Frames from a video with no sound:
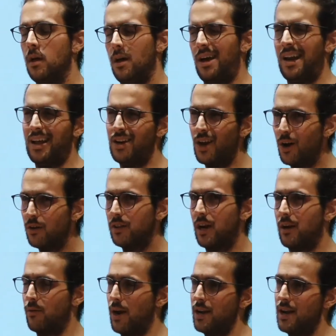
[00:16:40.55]
And I know
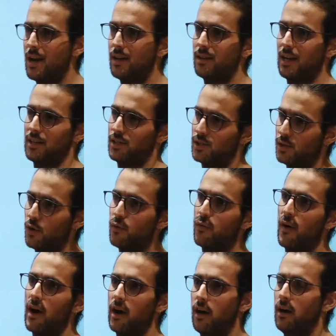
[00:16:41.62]
that right now, like so
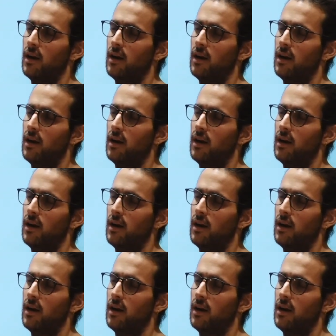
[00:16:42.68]
far,